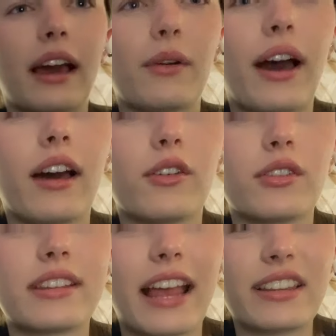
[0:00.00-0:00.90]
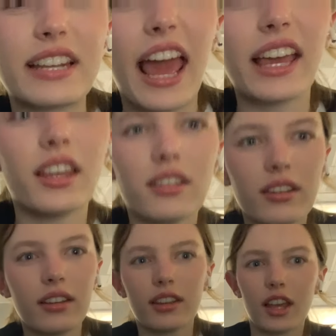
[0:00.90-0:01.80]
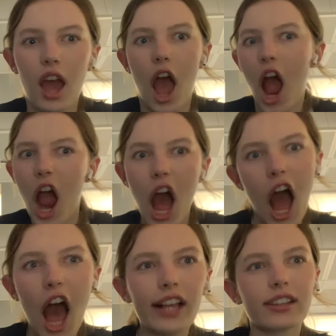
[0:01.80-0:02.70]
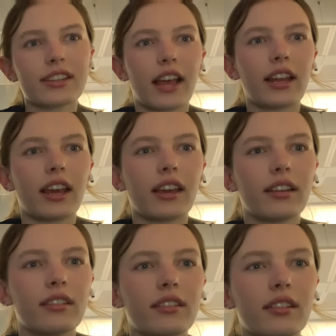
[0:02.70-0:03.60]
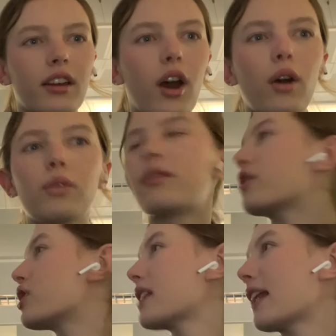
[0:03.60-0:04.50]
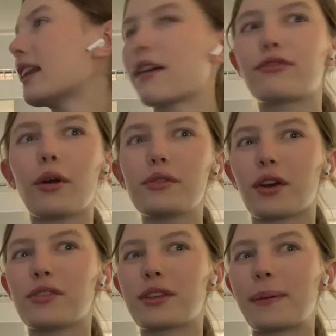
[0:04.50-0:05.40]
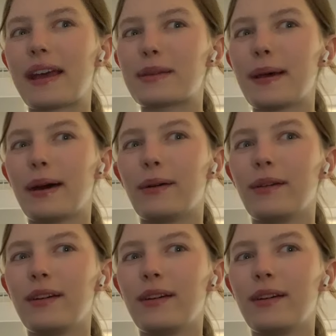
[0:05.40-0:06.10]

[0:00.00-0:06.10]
out at on Saturday. Exciting. Oh, she's added like photos to it as well.